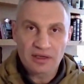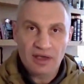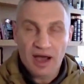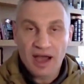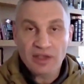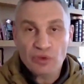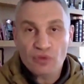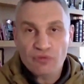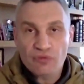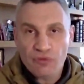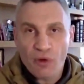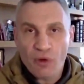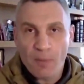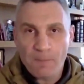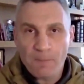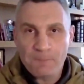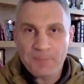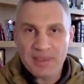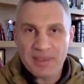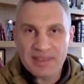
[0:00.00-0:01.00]
Are you
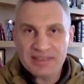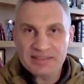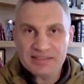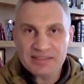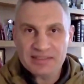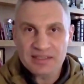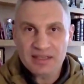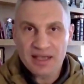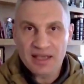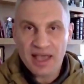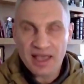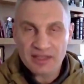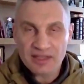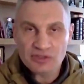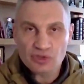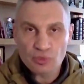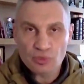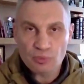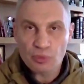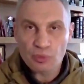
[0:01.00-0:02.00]
for peace and
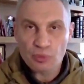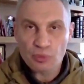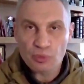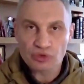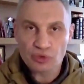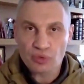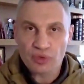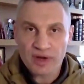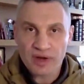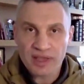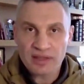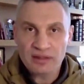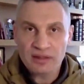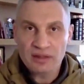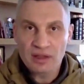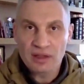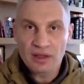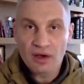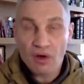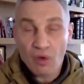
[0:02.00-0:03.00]
support
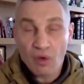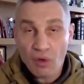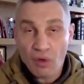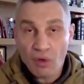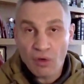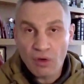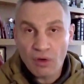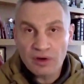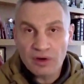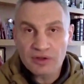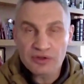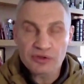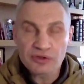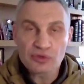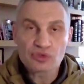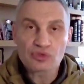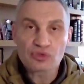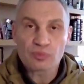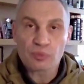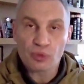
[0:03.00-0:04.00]
Ukraine, or
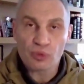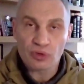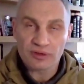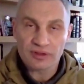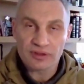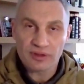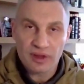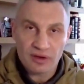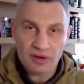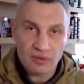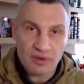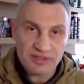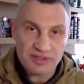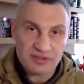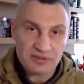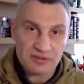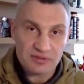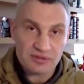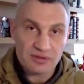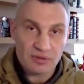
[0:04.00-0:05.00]
you support
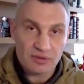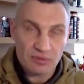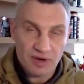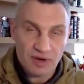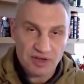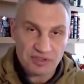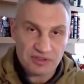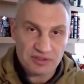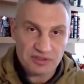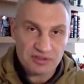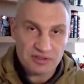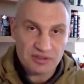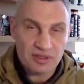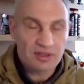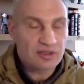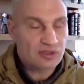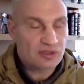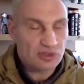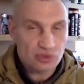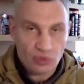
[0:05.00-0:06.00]
aggressors, Russians?
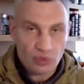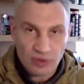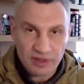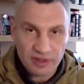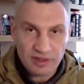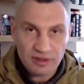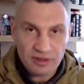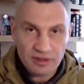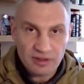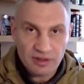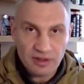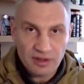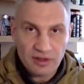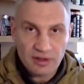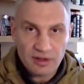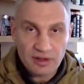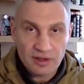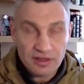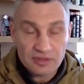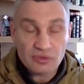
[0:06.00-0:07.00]
Sorry,
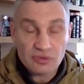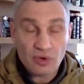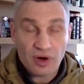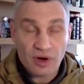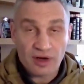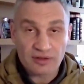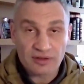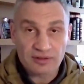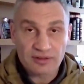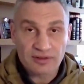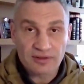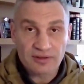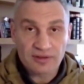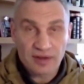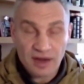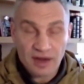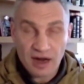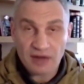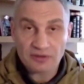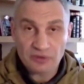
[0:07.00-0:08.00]
it's
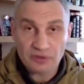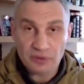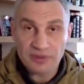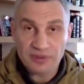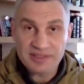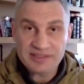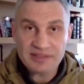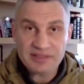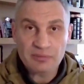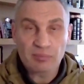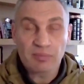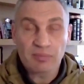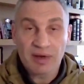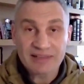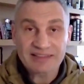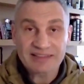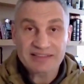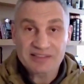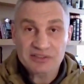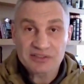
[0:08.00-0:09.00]
hard to listen,
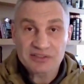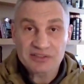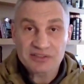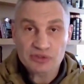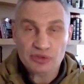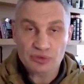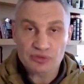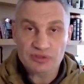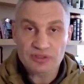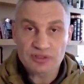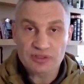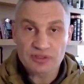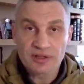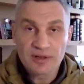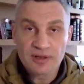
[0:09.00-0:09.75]
but it's truth.